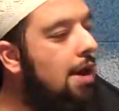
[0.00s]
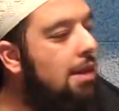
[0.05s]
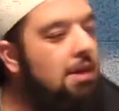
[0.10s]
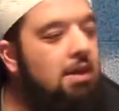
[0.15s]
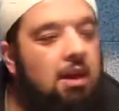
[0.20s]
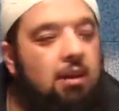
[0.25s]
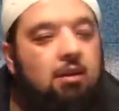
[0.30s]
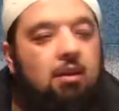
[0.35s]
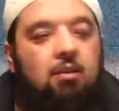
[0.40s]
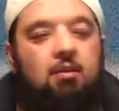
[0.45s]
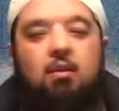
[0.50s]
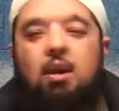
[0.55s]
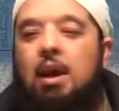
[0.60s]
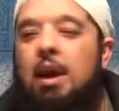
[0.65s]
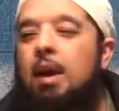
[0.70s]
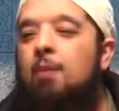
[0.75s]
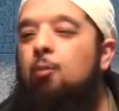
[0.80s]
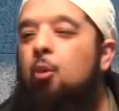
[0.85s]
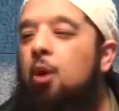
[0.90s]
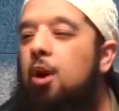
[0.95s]
And this is the
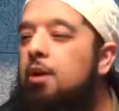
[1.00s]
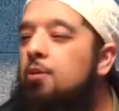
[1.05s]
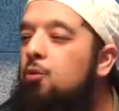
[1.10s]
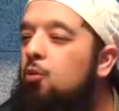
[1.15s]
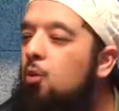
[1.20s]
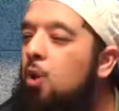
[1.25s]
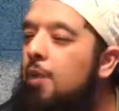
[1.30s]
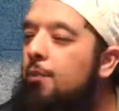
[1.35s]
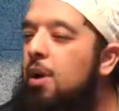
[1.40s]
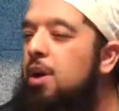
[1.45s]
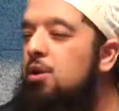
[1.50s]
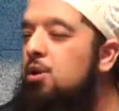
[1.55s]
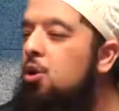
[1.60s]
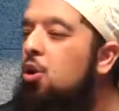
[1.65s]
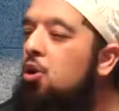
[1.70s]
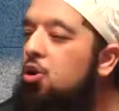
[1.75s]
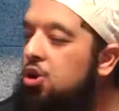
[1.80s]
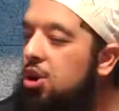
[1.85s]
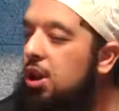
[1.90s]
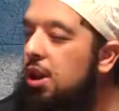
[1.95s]
key point. Women
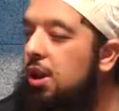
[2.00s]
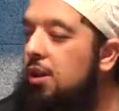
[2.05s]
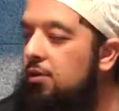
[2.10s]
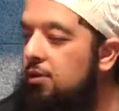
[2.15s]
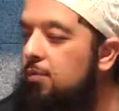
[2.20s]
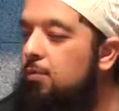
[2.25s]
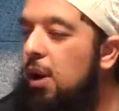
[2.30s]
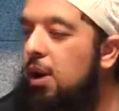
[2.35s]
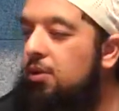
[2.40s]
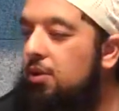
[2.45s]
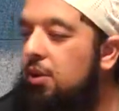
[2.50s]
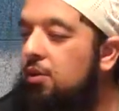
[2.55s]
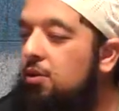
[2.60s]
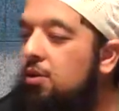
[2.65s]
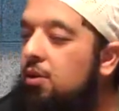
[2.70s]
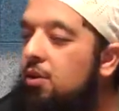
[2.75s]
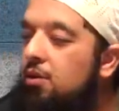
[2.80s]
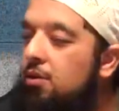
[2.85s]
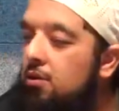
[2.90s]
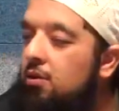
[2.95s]
usually, my
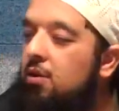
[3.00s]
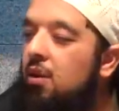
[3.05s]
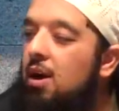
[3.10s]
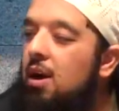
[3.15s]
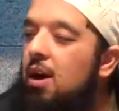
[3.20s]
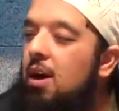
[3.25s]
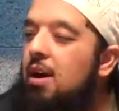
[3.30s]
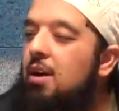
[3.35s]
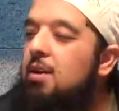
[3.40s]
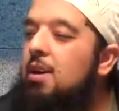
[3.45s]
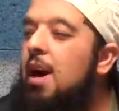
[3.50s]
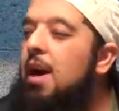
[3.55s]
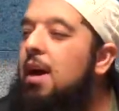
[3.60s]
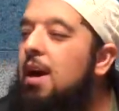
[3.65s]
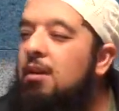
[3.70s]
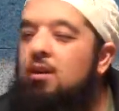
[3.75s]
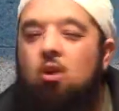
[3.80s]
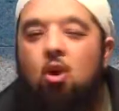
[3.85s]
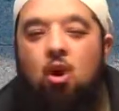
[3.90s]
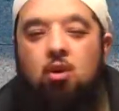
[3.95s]
sisters, they
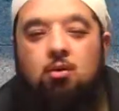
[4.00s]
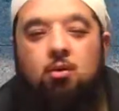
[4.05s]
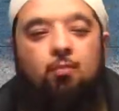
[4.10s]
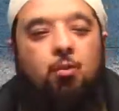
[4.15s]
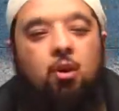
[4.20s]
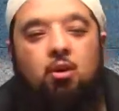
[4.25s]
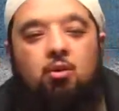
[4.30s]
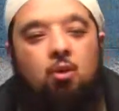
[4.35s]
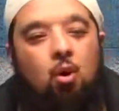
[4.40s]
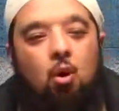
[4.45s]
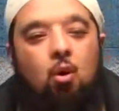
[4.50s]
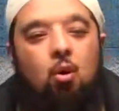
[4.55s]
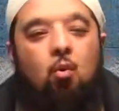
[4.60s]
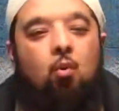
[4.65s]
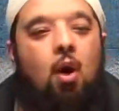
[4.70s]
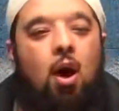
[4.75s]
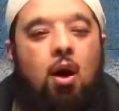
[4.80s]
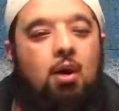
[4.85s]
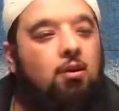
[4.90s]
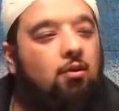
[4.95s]
get caught up on,
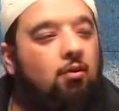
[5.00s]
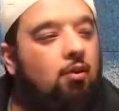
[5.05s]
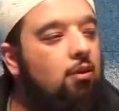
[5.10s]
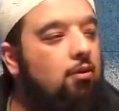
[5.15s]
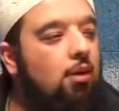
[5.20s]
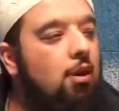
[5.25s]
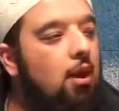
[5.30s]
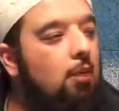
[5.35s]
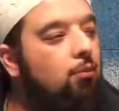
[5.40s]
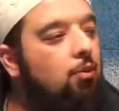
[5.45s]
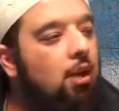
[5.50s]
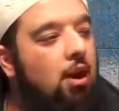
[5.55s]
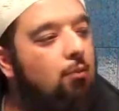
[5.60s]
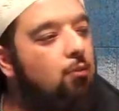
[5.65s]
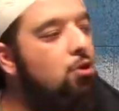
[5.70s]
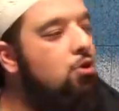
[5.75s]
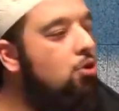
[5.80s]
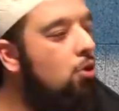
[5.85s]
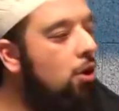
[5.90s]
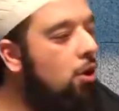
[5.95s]
oh, why does Islam say
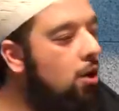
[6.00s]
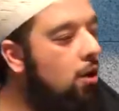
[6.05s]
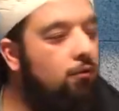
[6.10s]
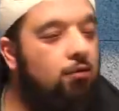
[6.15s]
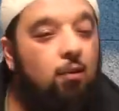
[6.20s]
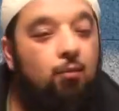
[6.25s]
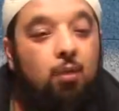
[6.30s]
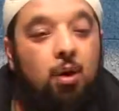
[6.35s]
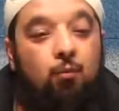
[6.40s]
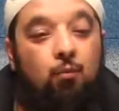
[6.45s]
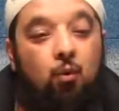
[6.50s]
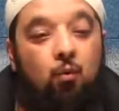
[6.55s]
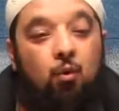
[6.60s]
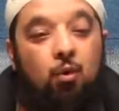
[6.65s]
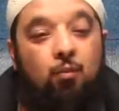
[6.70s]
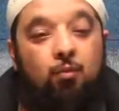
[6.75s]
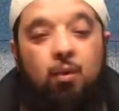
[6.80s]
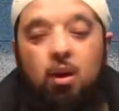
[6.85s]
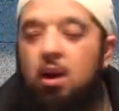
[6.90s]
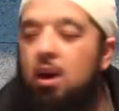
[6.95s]
majority of the people
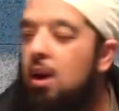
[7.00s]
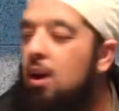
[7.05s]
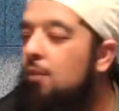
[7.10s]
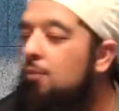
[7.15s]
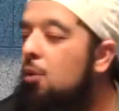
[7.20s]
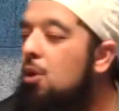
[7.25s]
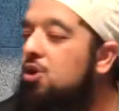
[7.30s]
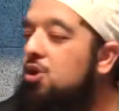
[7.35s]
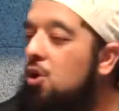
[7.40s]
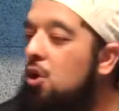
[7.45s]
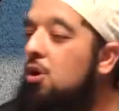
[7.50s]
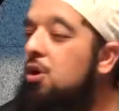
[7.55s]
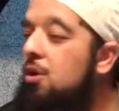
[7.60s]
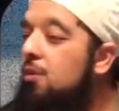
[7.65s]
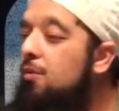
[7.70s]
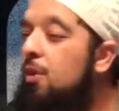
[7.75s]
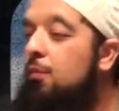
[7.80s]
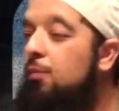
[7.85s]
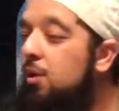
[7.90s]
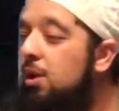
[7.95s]
will be, majority of
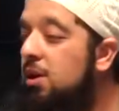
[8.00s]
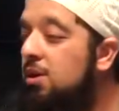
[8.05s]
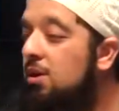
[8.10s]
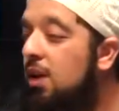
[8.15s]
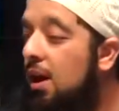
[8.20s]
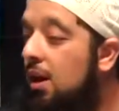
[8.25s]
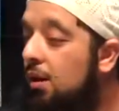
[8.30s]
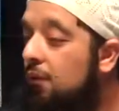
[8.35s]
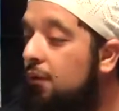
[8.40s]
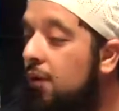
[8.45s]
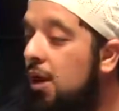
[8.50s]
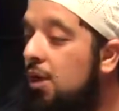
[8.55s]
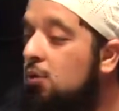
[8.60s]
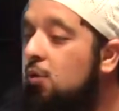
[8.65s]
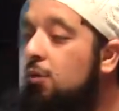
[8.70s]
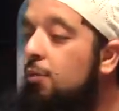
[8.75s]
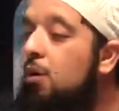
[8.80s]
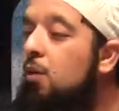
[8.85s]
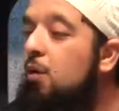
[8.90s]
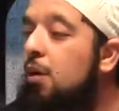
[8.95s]
the people in the
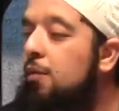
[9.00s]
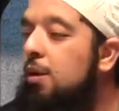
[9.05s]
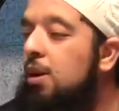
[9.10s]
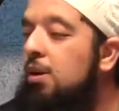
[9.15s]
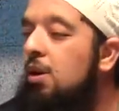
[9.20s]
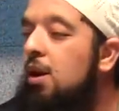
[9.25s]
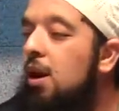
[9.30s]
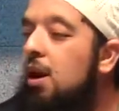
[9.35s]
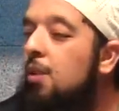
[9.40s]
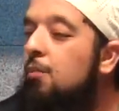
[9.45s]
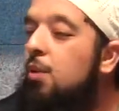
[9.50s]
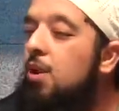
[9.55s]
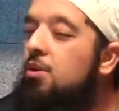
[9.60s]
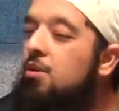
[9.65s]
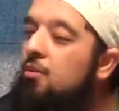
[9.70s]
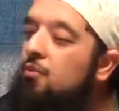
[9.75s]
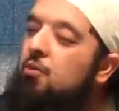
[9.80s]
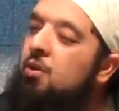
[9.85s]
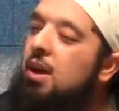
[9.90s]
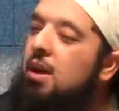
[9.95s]
hellfire will be women?
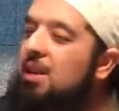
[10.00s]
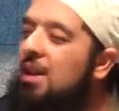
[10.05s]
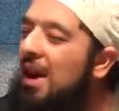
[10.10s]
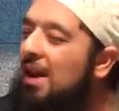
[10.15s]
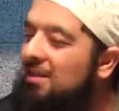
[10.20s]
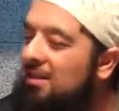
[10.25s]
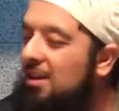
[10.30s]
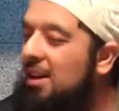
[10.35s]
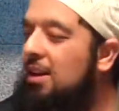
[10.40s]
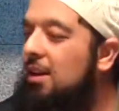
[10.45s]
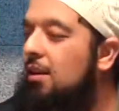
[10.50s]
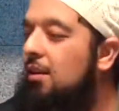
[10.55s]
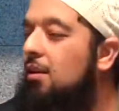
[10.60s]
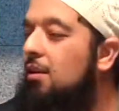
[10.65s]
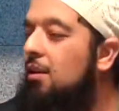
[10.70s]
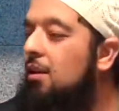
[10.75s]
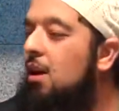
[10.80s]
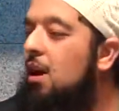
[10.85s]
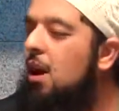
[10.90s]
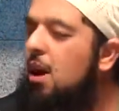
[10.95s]
But the real
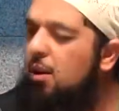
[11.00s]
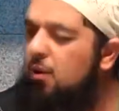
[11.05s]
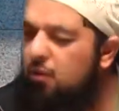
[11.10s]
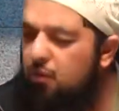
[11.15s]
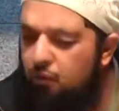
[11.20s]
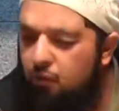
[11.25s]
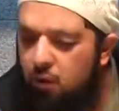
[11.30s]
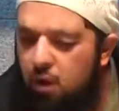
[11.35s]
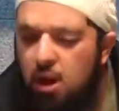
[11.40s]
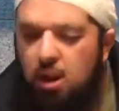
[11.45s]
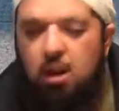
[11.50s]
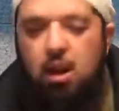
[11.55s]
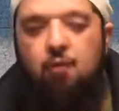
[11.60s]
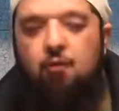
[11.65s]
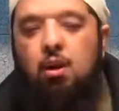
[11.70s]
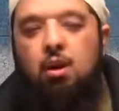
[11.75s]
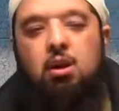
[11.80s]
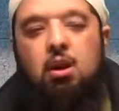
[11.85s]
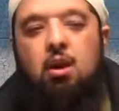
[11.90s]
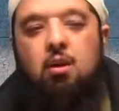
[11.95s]
lesson is
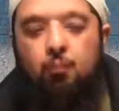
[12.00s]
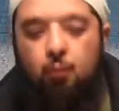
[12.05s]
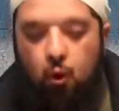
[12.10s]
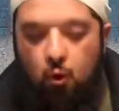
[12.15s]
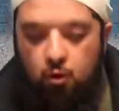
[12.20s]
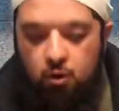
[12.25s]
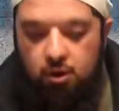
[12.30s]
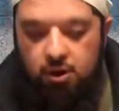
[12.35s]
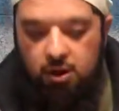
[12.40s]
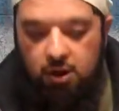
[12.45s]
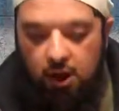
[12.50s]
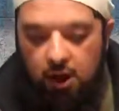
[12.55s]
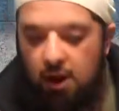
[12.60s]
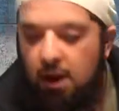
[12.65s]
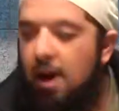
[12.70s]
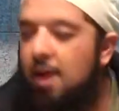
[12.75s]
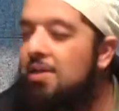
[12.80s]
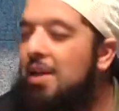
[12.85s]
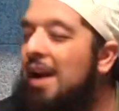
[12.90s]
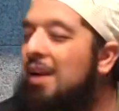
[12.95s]
really, really
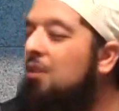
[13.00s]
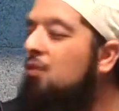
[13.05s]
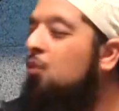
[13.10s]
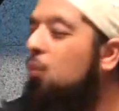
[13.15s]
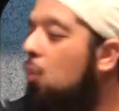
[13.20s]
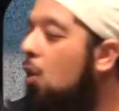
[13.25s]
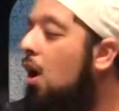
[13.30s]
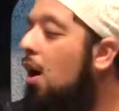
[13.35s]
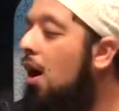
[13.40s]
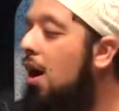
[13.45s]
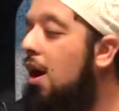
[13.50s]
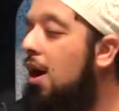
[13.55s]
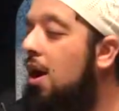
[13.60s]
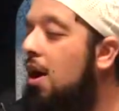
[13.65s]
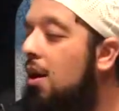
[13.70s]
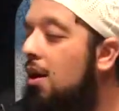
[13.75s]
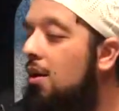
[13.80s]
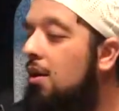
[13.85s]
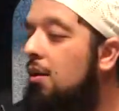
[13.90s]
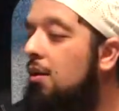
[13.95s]
important. And that is
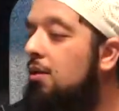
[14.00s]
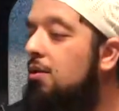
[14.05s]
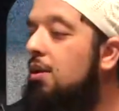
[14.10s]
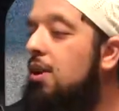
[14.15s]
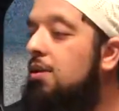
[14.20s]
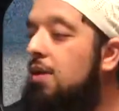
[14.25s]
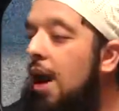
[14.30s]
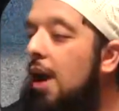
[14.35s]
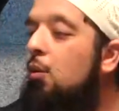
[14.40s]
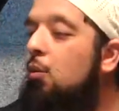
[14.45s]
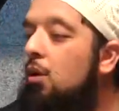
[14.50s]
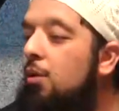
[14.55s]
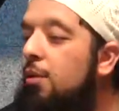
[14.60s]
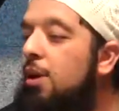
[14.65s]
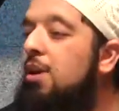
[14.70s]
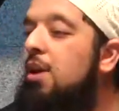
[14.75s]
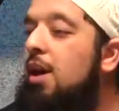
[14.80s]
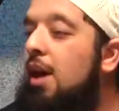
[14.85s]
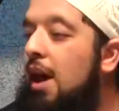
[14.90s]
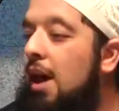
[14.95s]
why that that will
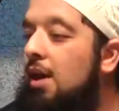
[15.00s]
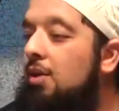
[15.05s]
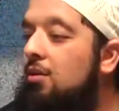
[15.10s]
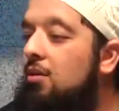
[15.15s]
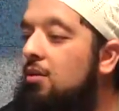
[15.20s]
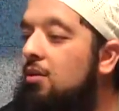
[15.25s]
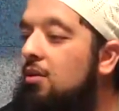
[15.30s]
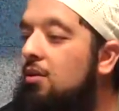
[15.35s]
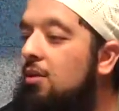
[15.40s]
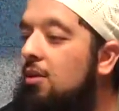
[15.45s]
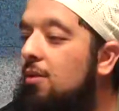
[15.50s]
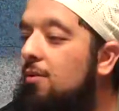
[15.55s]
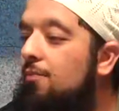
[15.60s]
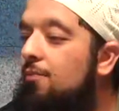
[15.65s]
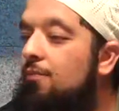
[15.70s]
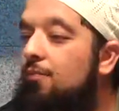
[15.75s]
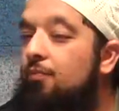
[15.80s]
be the case.